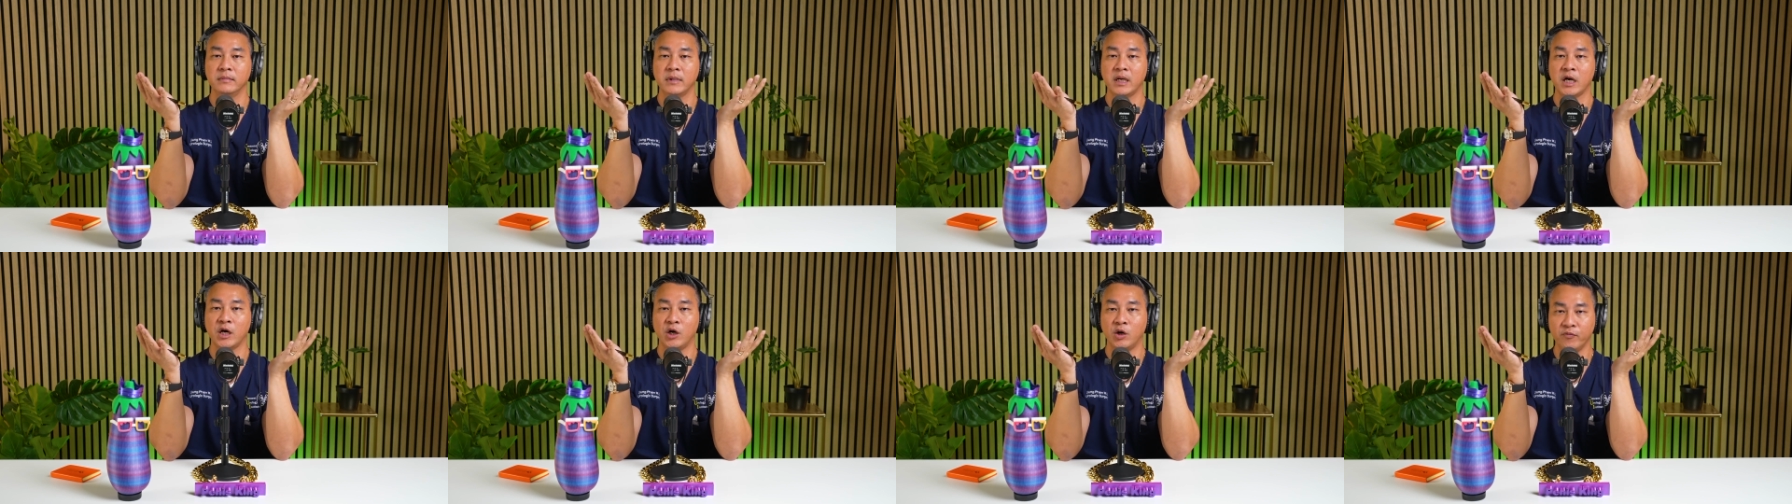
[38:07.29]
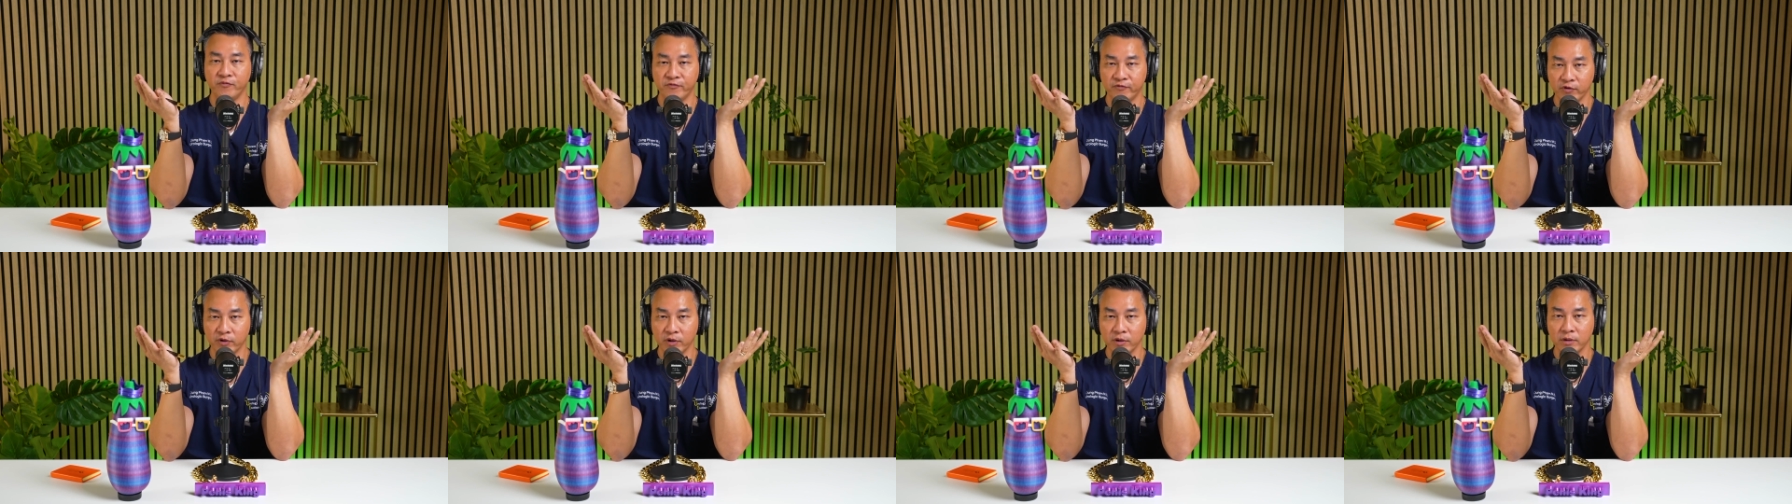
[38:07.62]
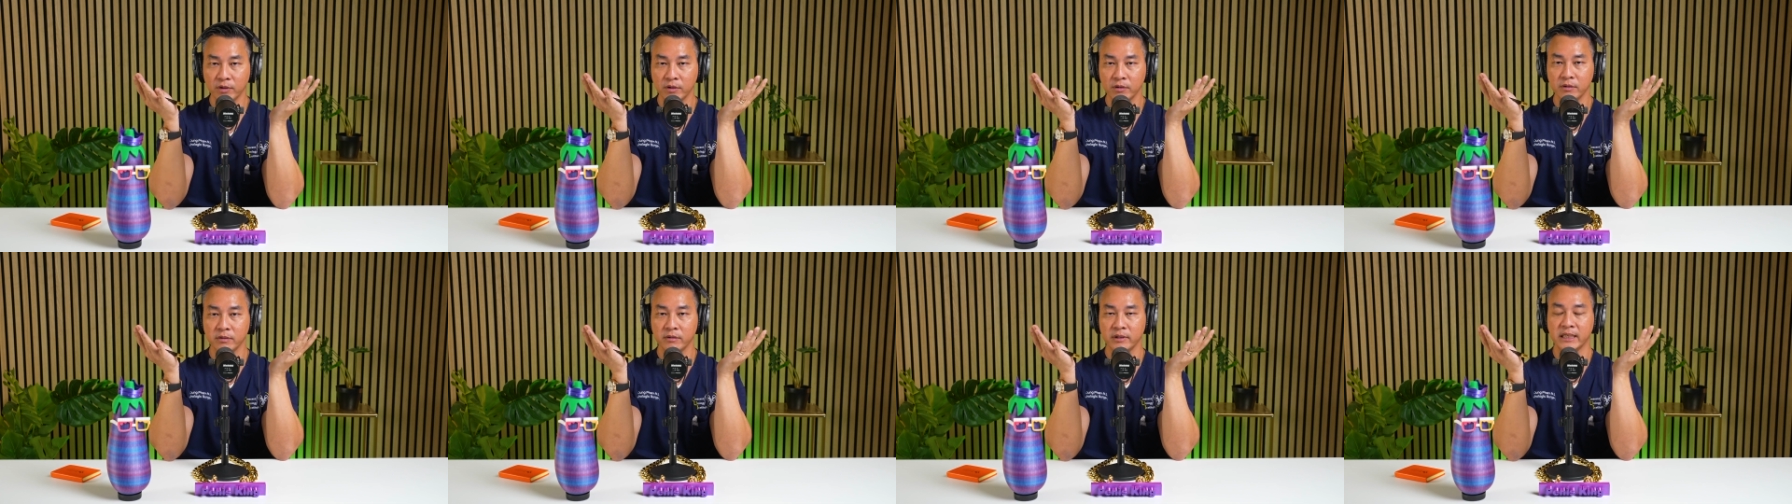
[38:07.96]

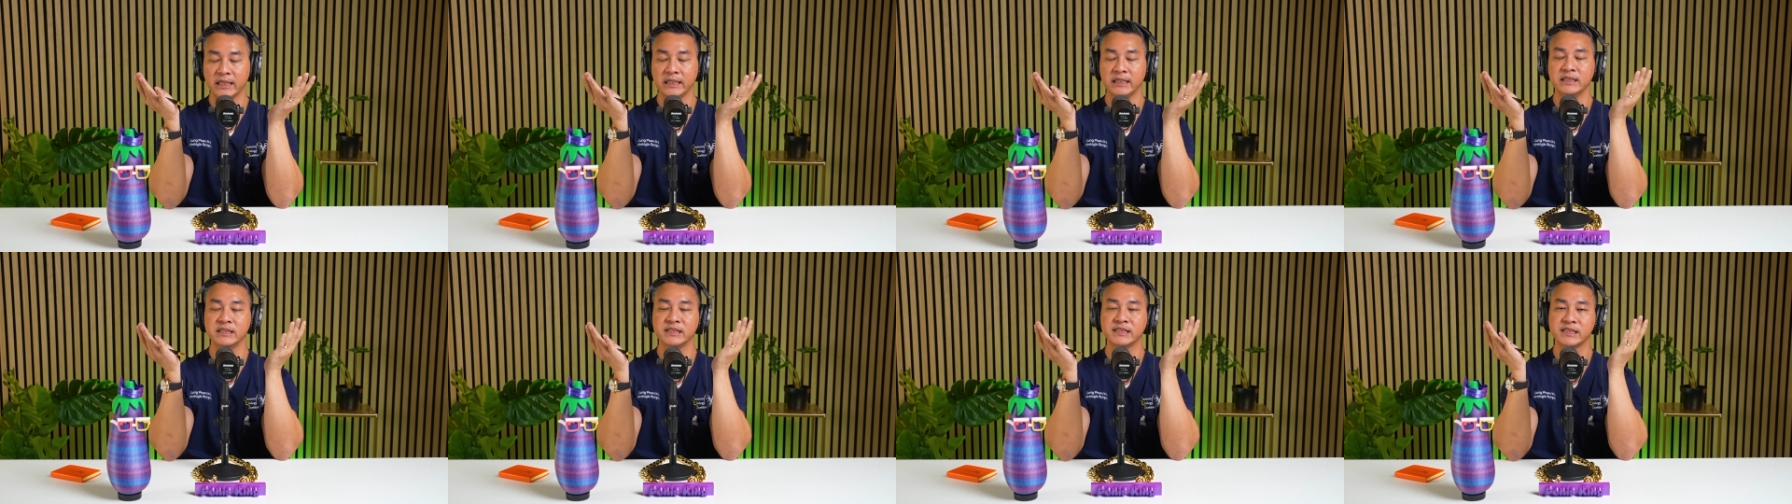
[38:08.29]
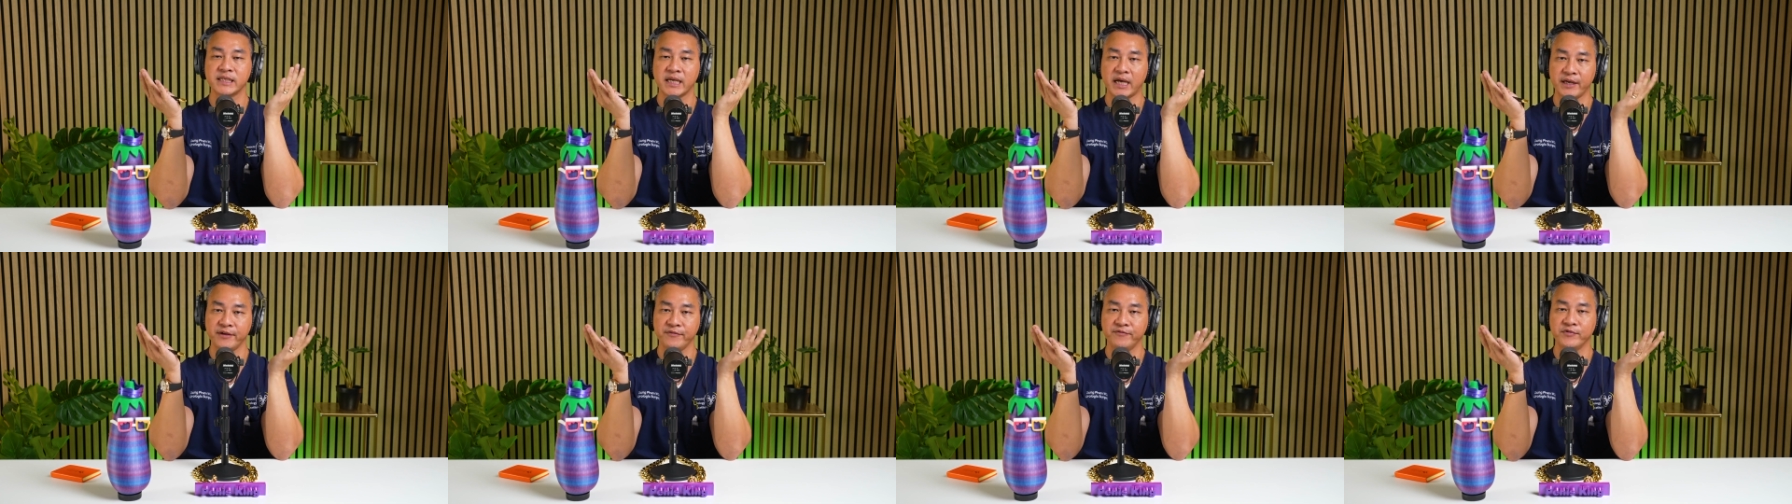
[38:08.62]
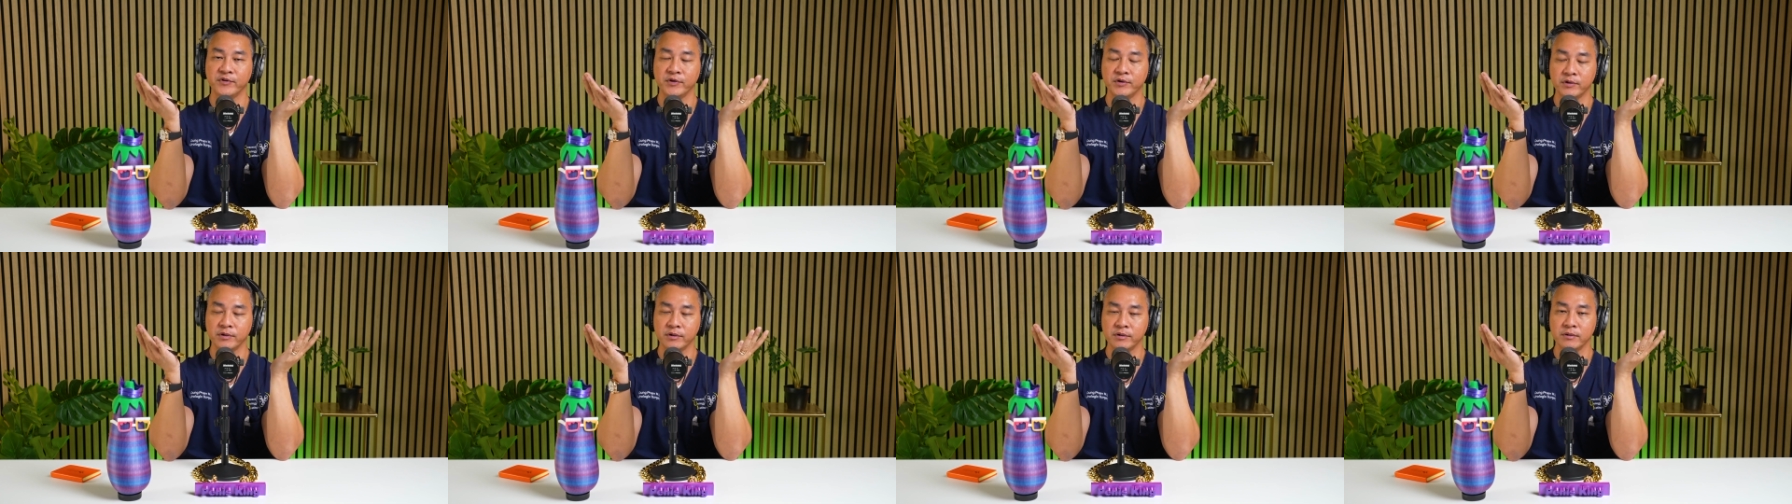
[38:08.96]
helpful and
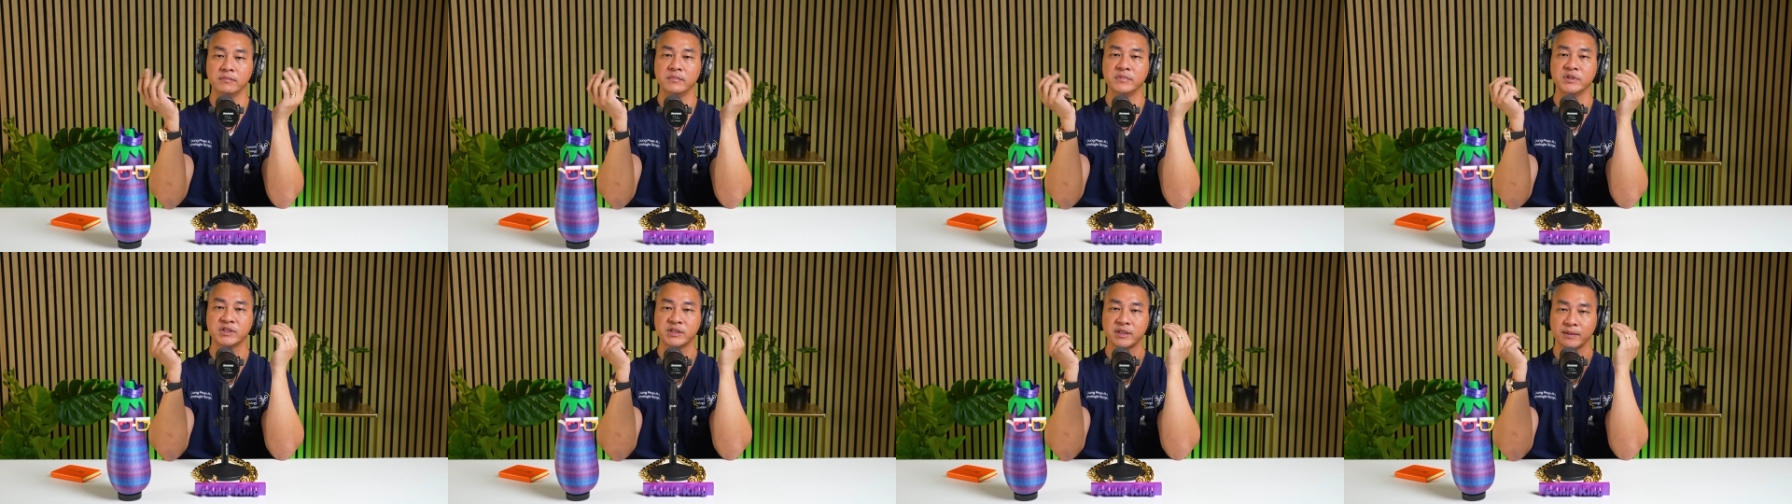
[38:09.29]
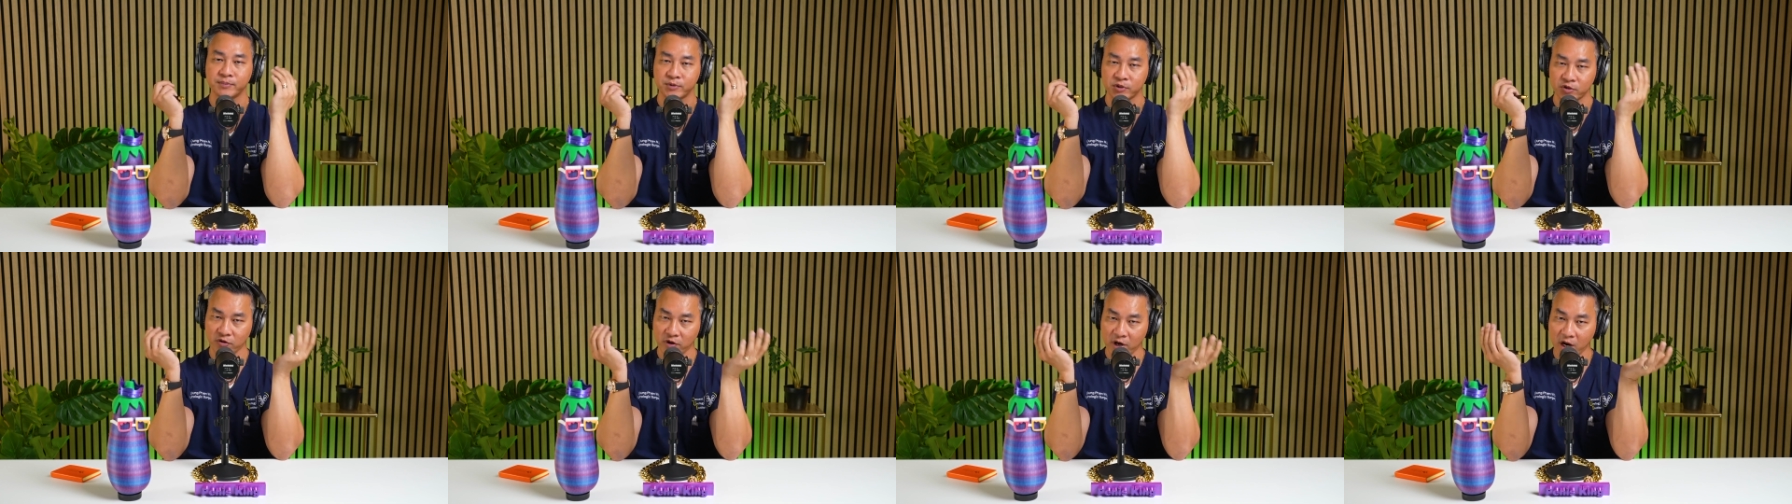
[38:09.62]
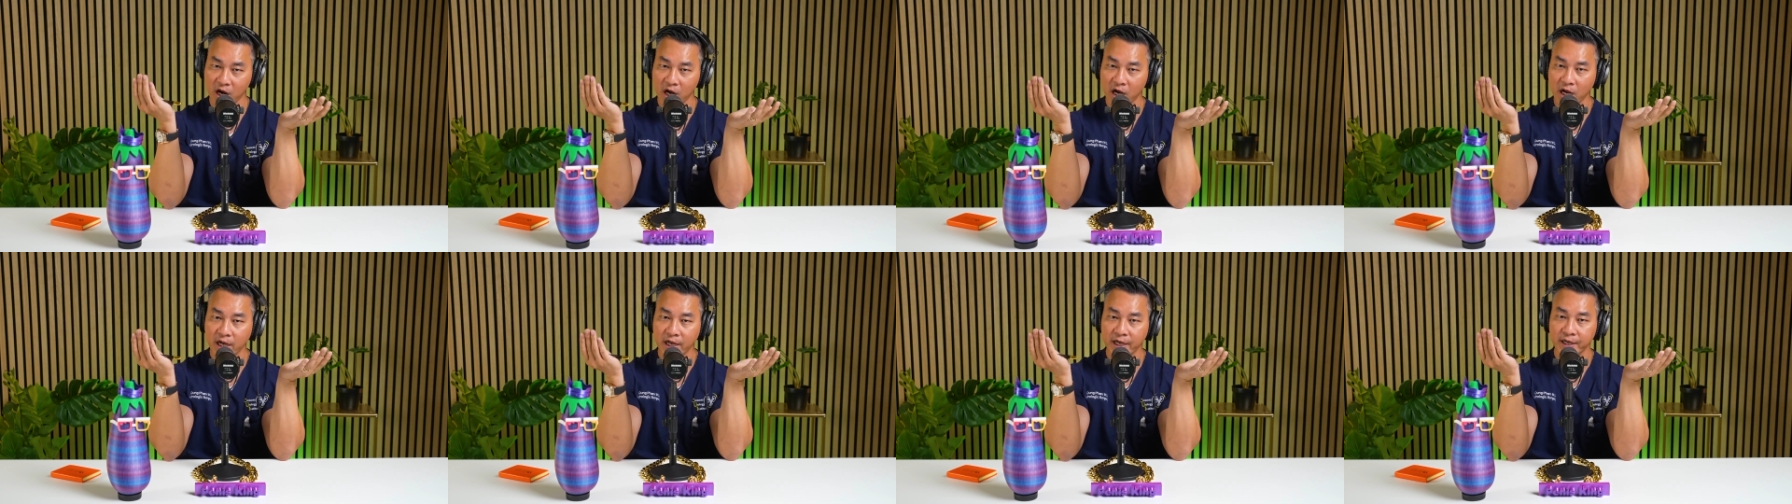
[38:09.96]
insightful,
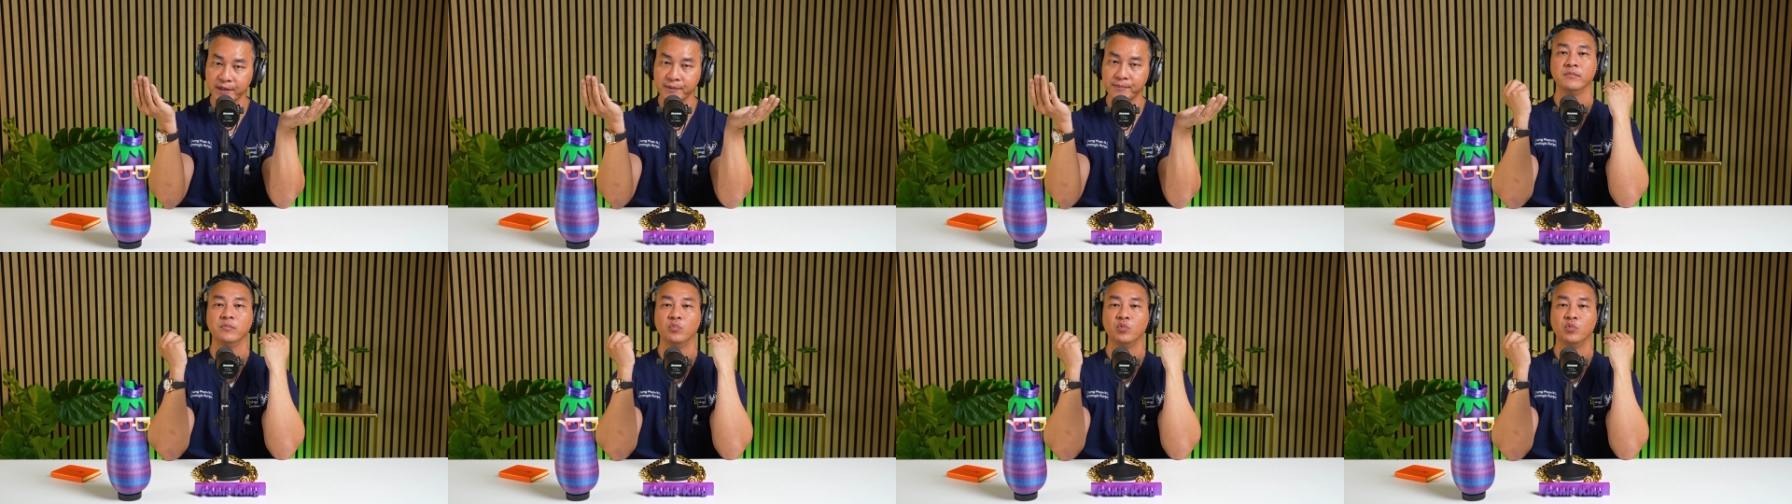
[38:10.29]
subscribe.